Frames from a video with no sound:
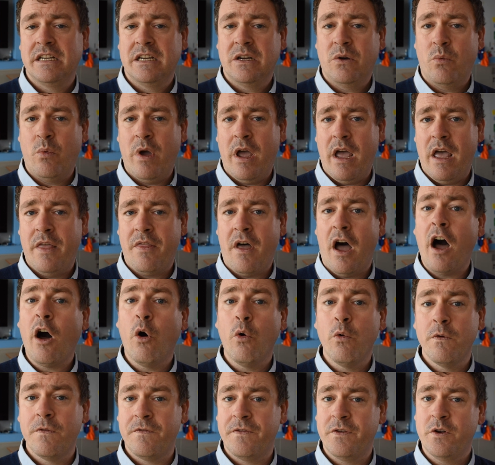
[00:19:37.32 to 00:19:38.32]
where the
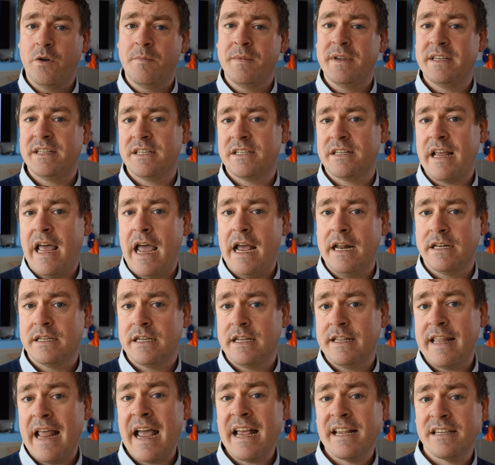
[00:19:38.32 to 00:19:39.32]
whole film is set,
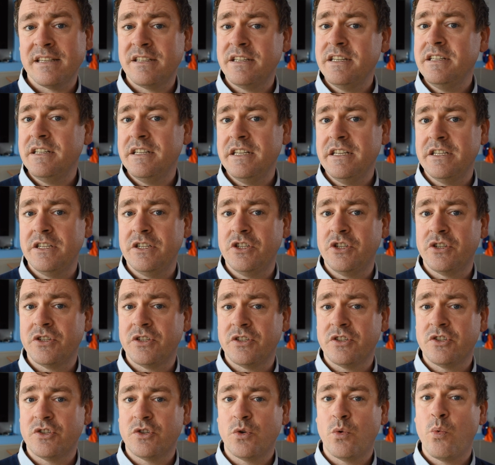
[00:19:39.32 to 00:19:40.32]
and that city is
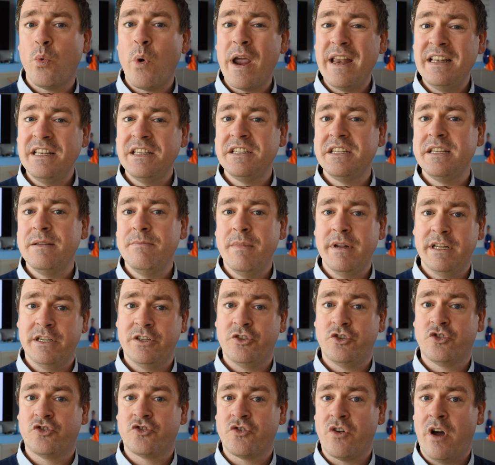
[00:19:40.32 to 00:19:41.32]
just 20
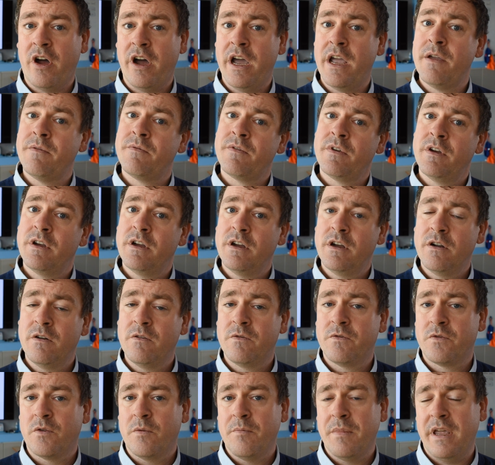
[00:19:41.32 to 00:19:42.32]
minutes drive
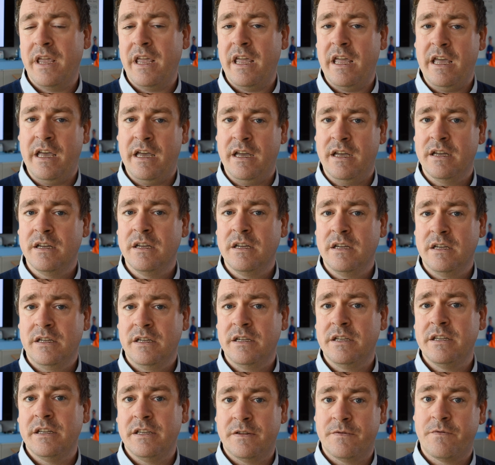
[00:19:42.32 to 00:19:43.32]
from here.
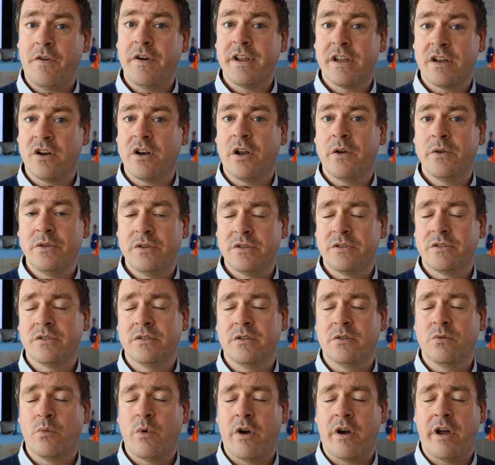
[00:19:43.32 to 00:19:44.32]
It's very close
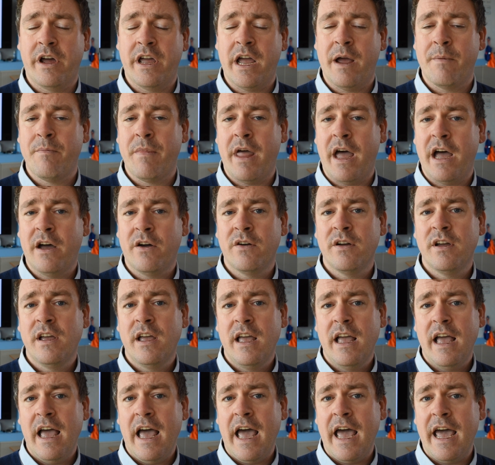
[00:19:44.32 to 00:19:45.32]
to where I am now,
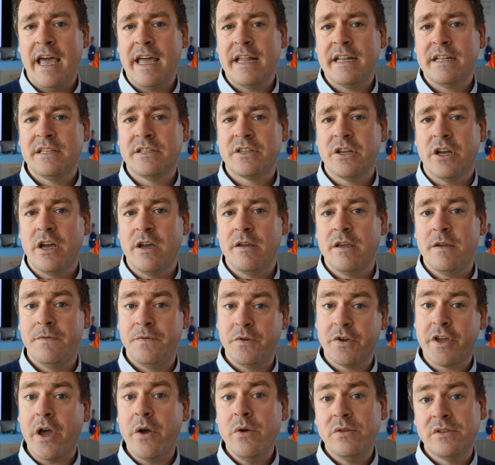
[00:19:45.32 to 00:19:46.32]
and if
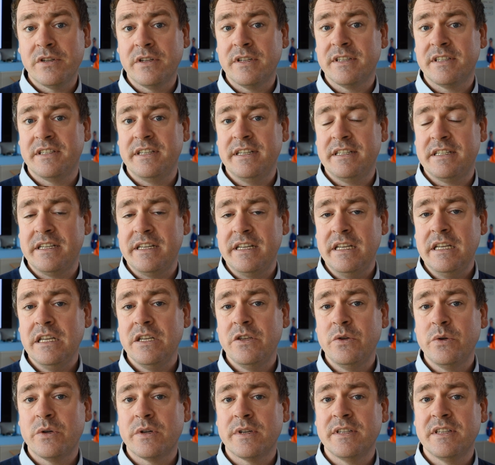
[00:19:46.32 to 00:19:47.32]
you go to the city,
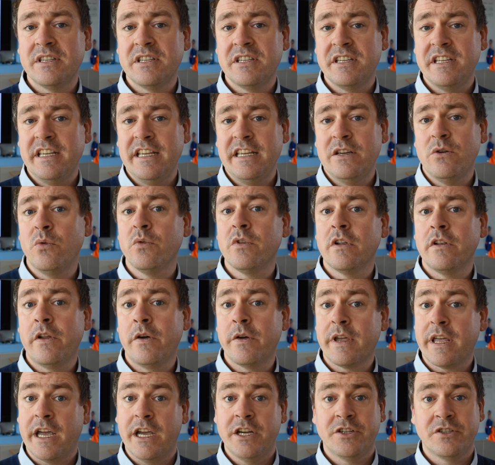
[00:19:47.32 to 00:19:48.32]
you can see all the
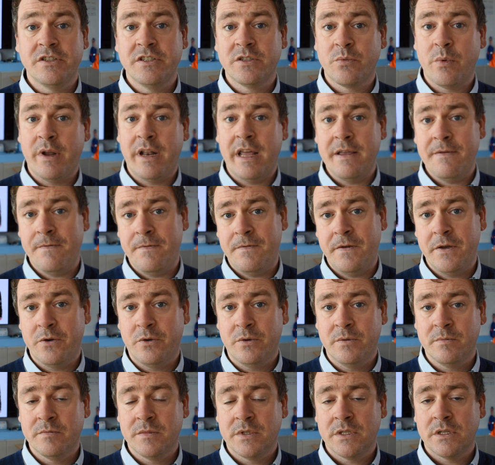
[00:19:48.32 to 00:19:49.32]
locations where they
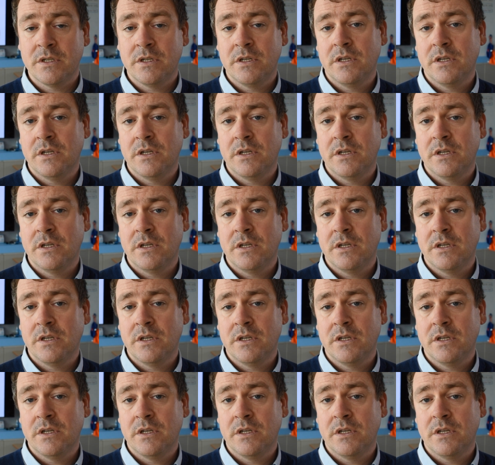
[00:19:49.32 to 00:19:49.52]
filmed.